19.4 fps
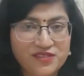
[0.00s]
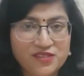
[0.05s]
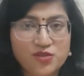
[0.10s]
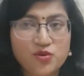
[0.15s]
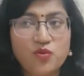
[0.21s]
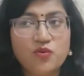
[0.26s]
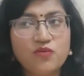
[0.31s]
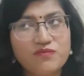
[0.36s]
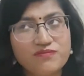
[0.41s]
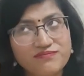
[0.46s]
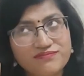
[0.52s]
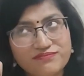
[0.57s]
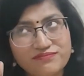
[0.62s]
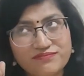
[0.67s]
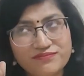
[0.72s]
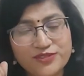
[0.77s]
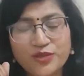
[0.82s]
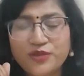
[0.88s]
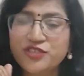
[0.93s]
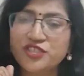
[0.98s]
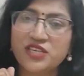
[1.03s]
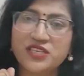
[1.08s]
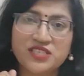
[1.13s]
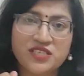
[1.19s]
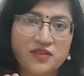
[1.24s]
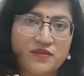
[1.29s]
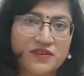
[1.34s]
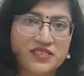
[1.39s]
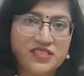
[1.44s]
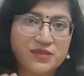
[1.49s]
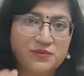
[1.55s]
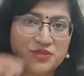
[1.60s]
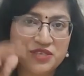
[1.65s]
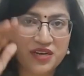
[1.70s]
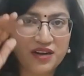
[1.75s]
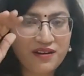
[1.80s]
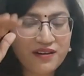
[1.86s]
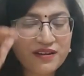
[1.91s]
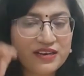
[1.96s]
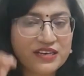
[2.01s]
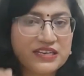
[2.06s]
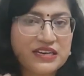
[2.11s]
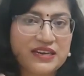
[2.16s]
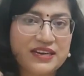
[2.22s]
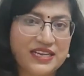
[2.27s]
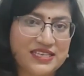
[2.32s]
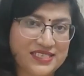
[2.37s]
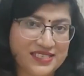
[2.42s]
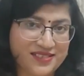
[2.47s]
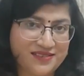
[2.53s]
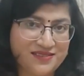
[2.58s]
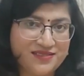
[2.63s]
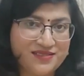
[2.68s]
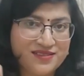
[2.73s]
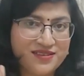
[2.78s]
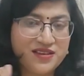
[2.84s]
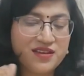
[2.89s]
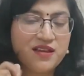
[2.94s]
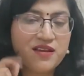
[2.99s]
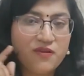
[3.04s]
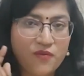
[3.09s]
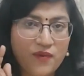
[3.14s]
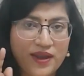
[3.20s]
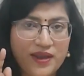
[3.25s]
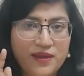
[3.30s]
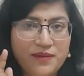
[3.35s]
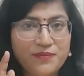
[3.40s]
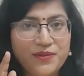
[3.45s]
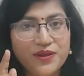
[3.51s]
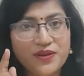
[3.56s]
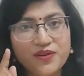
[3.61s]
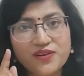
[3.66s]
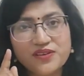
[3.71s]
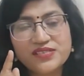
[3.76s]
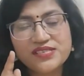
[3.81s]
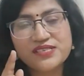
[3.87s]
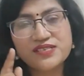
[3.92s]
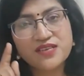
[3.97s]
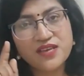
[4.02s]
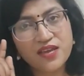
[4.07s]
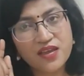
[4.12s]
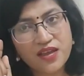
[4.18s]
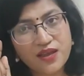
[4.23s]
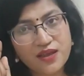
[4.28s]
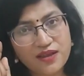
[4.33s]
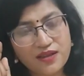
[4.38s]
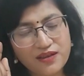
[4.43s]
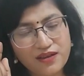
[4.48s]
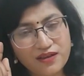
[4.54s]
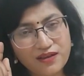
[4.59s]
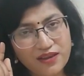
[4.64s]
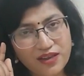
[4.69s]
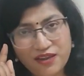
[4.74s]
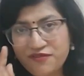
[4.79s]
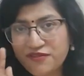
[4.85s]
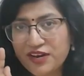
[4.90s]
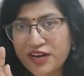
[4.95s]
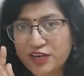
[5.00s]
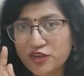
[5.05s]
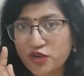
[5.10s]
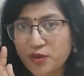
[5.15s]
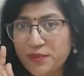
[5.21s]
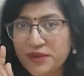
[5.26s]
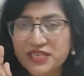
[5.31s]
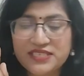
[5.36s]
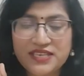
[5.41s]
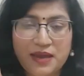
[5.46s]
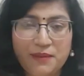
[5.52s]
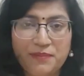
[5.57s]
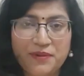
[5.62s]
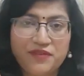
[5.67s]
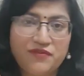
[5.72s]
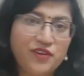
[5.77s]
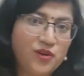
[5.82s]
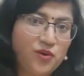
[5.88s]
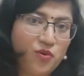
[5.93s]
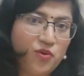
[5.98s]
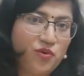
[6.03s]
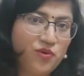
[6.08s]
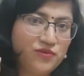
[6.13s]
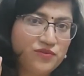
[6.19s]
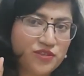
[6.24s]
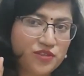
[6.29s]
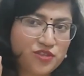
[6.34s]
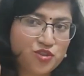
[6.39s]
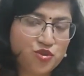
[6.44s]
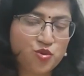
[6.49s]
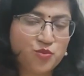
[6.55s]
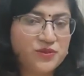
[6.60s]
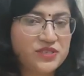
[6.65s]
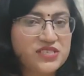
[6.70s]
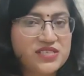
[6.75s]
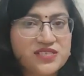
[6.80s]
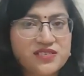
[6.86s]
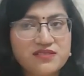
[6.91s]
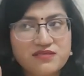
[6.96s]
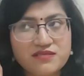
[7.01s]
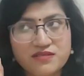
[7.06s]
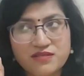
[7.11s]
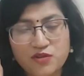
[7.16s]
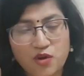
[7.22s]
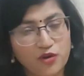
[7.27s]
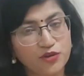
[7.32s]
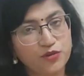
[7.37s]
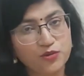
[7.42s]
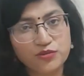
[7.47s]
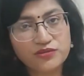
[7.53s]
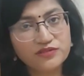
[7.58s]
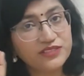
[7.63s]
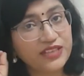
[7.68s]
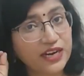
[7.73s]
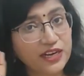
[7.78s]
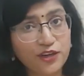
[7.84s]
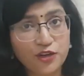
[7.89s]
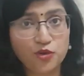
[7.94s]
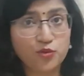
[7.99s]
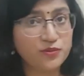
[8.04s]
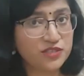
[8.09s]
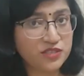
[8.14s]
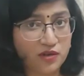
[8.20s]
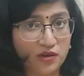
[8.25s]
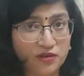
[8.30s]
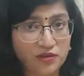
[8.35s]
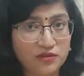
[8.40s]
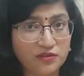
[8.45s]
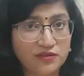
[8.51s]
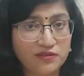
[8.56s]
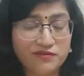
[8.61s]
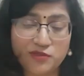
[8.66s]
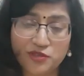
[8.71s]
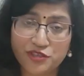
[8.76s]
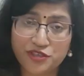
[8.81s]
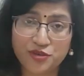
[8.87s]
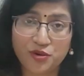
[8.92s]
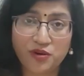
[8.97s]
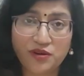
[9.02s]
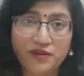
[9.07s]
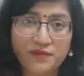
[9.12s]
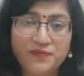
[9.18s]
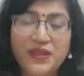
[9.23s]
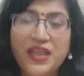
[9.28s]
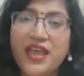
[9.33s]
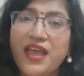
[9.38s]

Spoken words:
So your chances of conception are a little less. Why? Because if an ectopic has happened, we know the tube is not good. That tube is not good for sure.